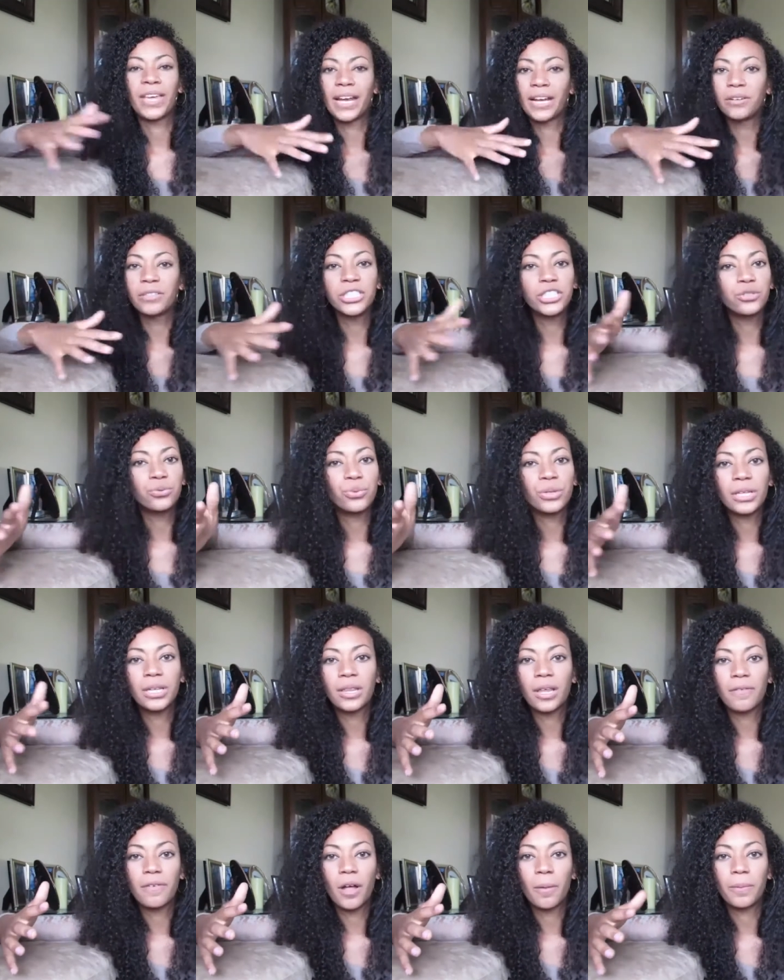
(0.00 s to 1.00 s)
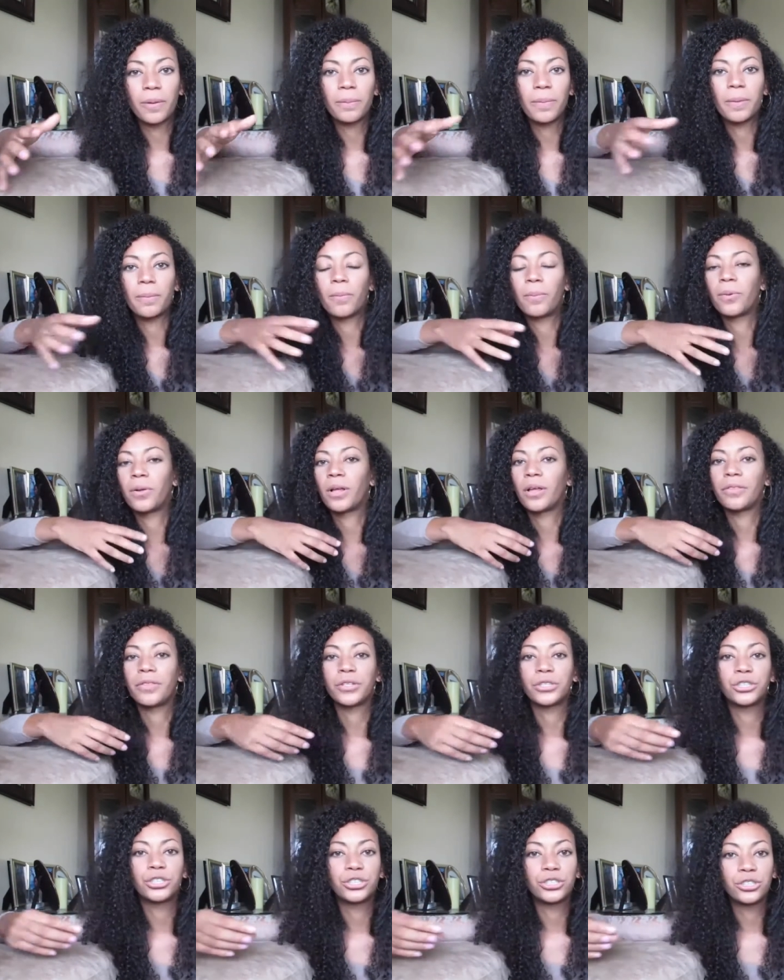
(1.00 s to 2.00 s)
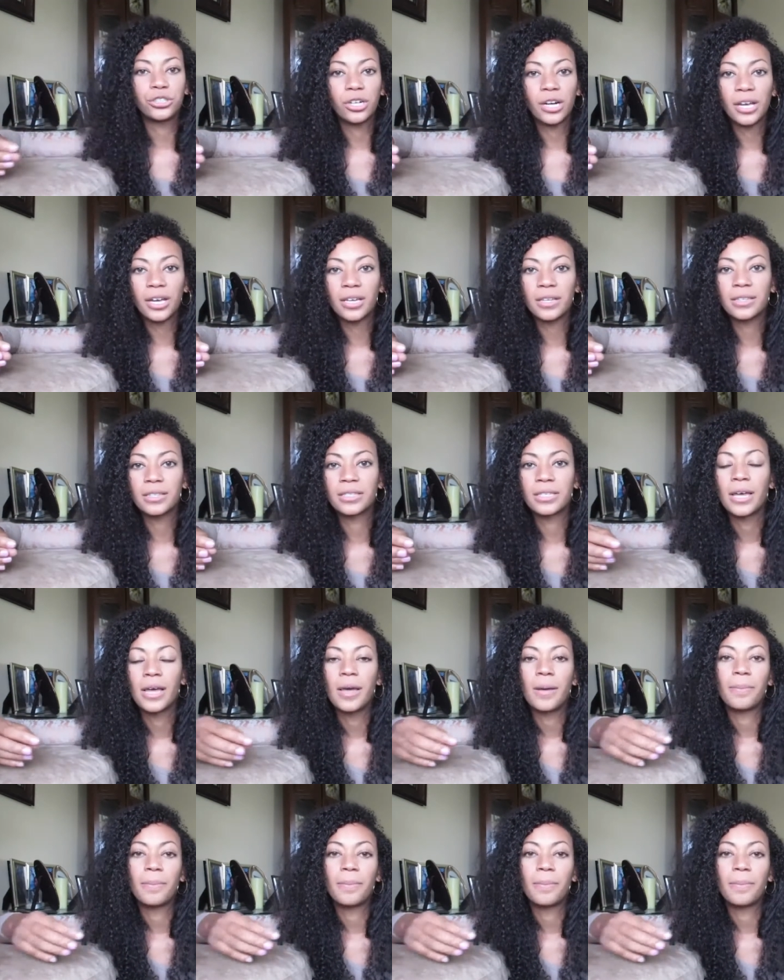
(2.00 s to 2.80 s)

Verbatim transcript: and I just really love helping people pull out their strengths,